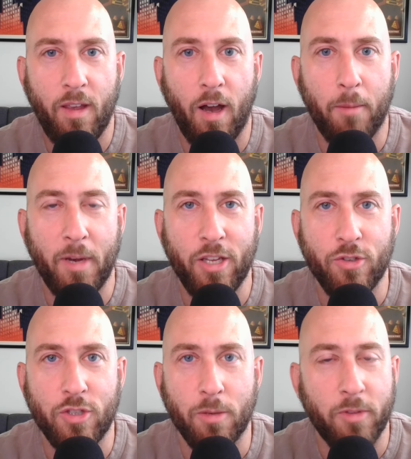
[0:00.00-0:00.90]
on my
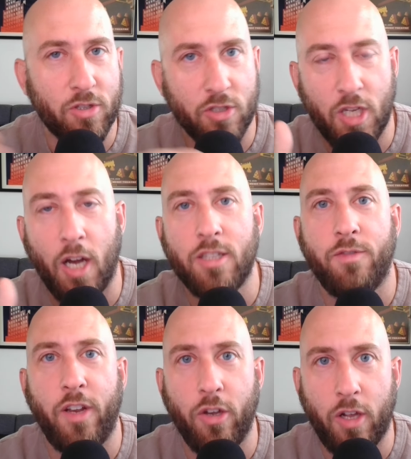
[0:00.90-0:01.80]
YouTube. There's tons
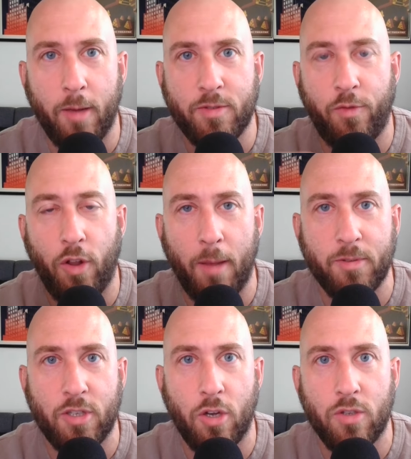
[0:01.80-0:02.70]
of video clips, full
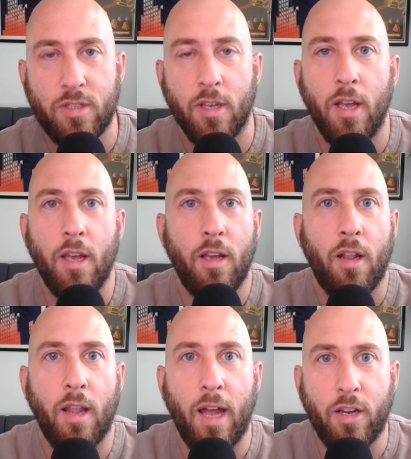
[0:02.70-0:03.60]
episodes,
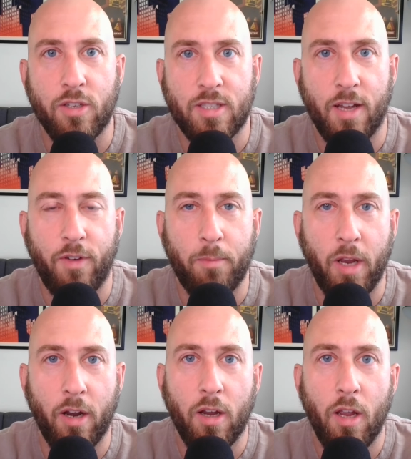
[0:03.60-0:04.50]
a lot of good stuff up
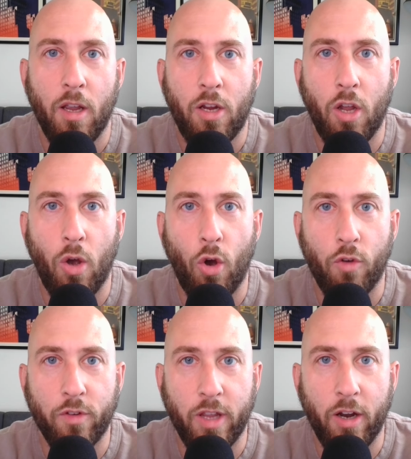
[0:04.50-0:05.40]
there. Go
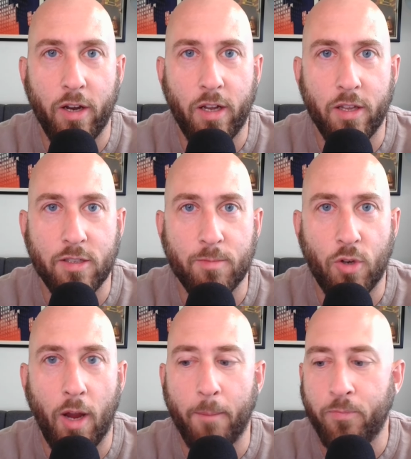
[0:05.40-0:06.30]
over there and click
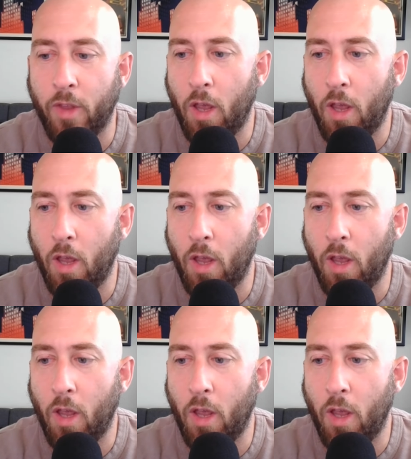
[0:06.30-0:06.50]
subscribe.